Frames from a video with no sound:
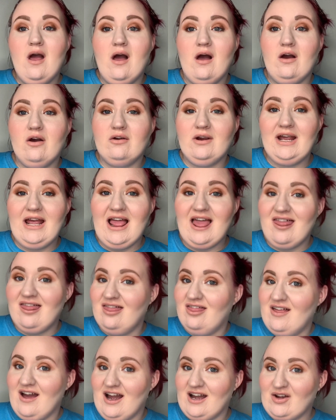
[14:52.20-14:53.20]
All right,
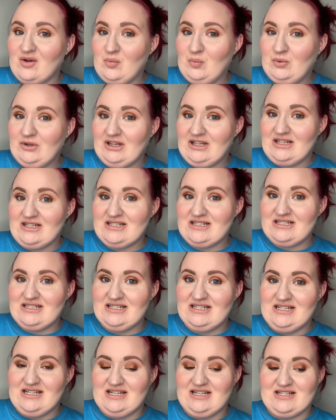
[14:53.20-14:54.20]
that completes
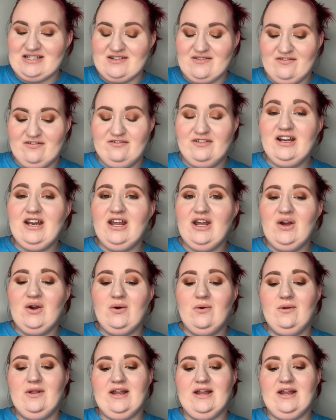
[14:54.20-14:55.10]
today's video.